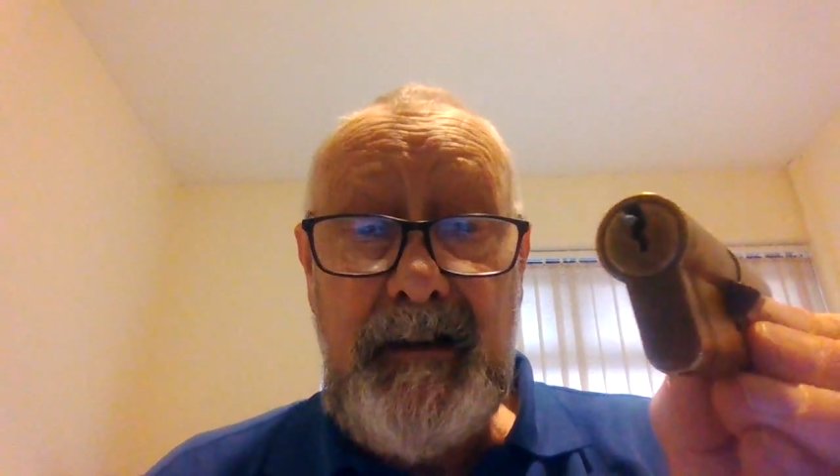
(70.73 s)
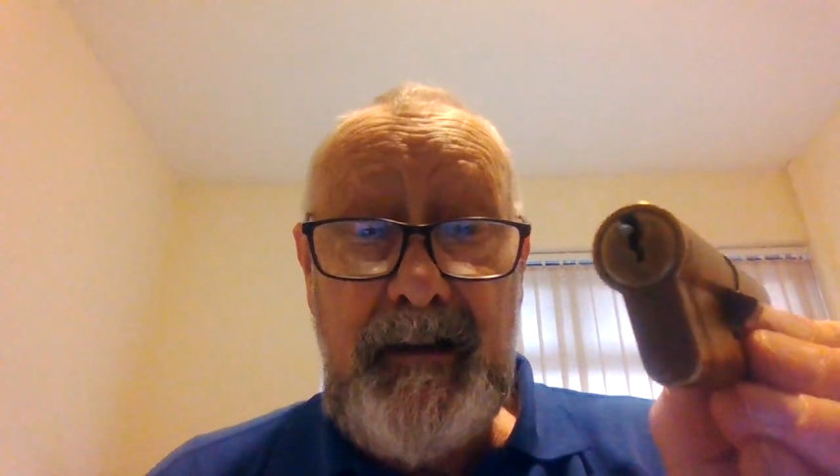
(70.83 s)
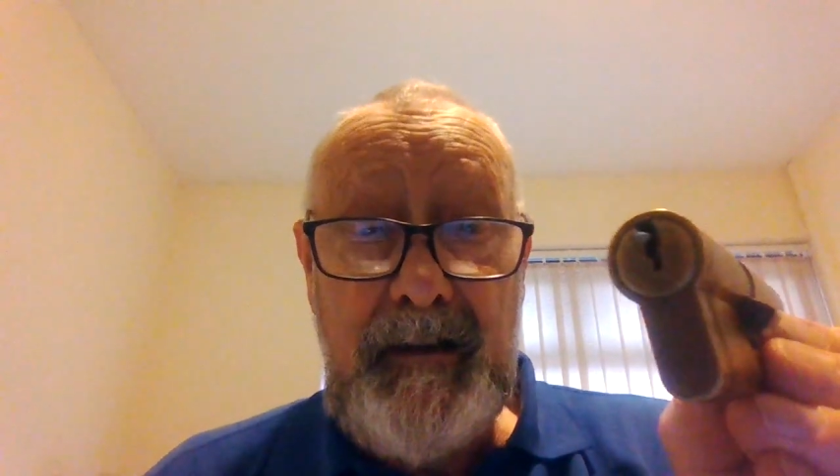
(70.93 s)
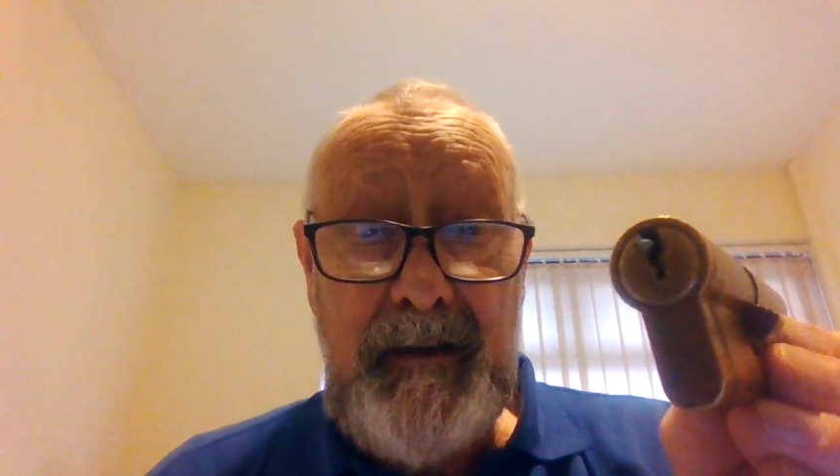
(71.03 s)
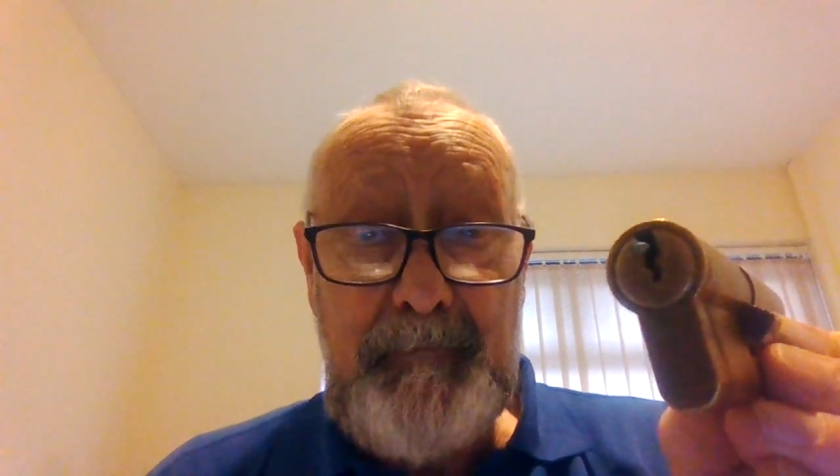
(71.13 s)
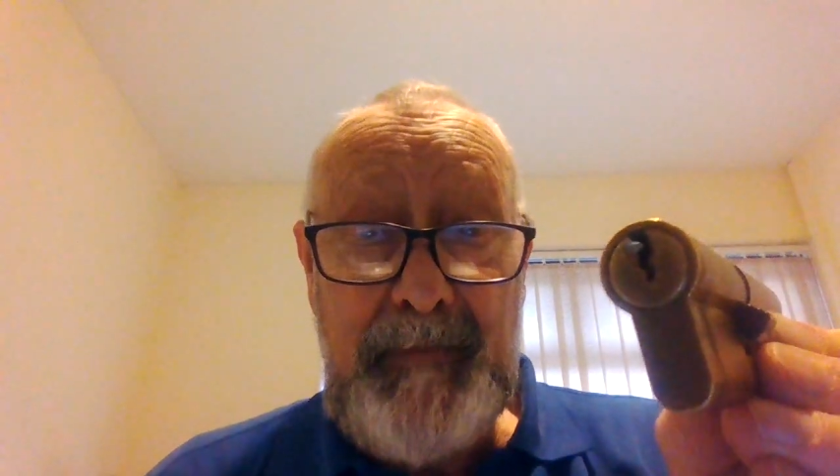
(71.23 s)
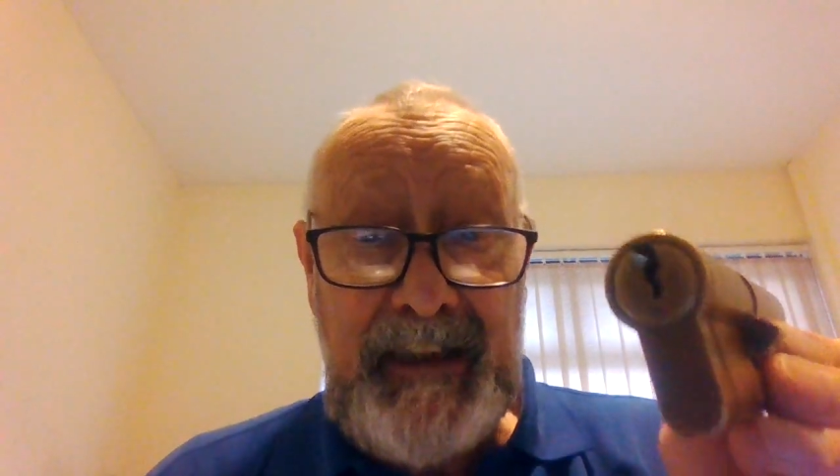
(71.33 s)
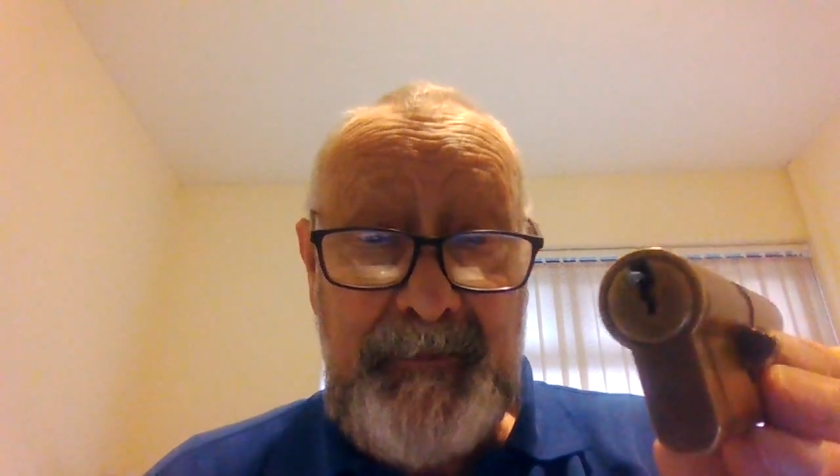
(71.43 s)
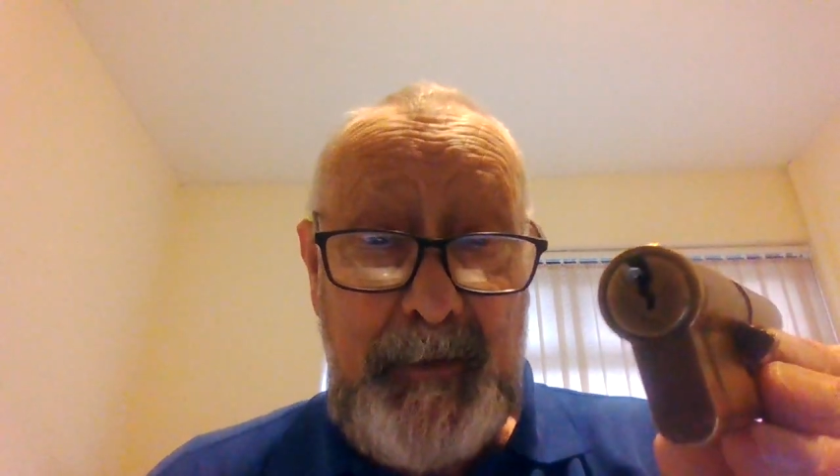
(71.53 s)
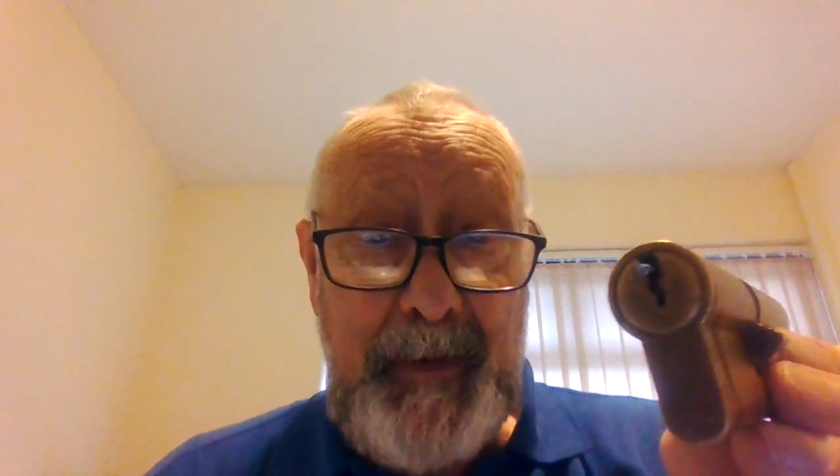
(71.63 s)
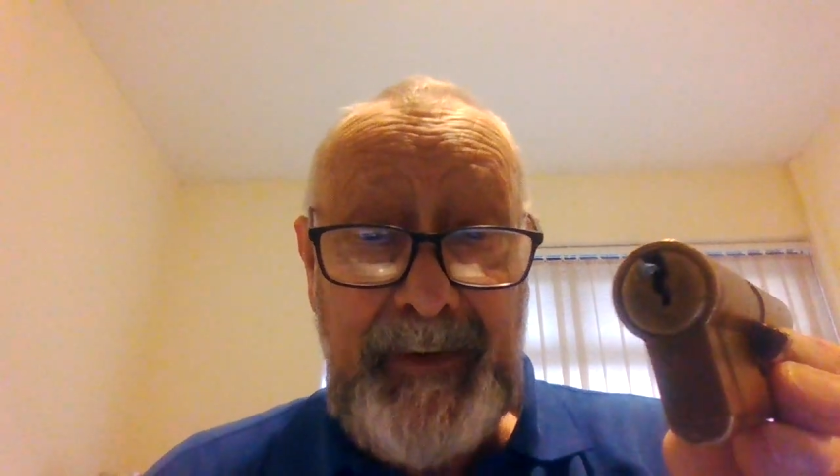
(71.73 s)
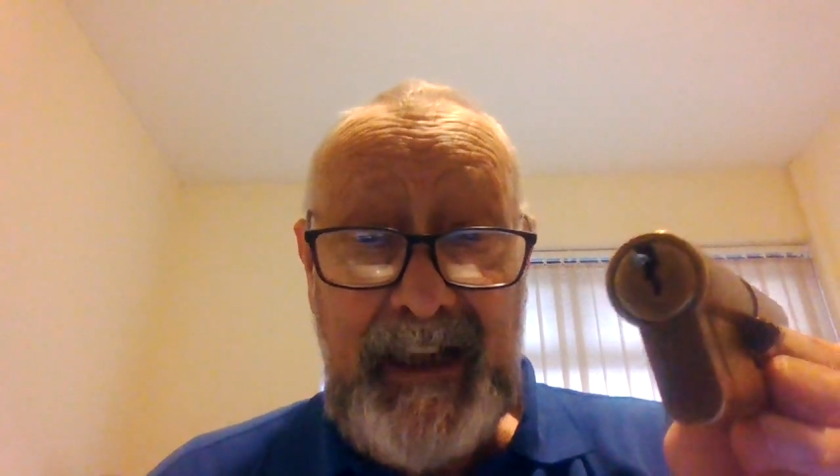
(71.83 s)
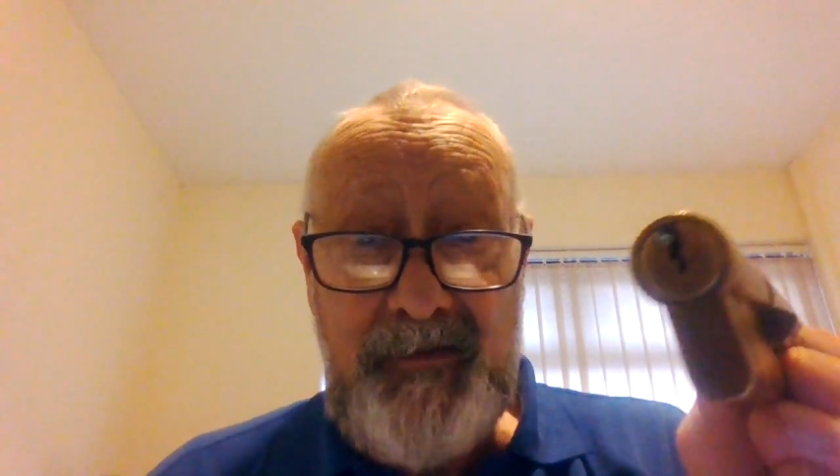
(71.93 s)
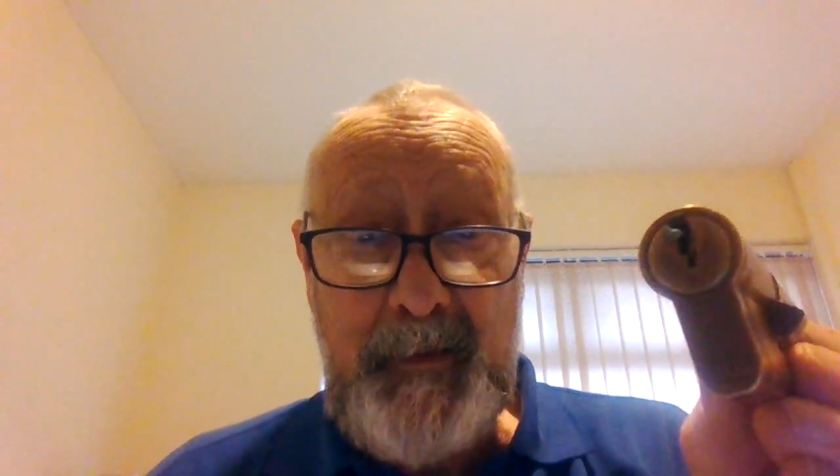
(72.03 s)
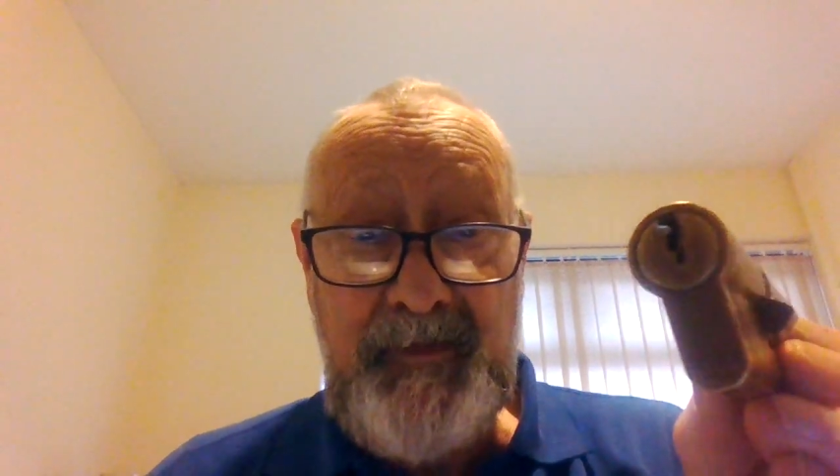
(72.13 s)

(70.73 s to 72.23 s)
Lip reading: and if you put an extra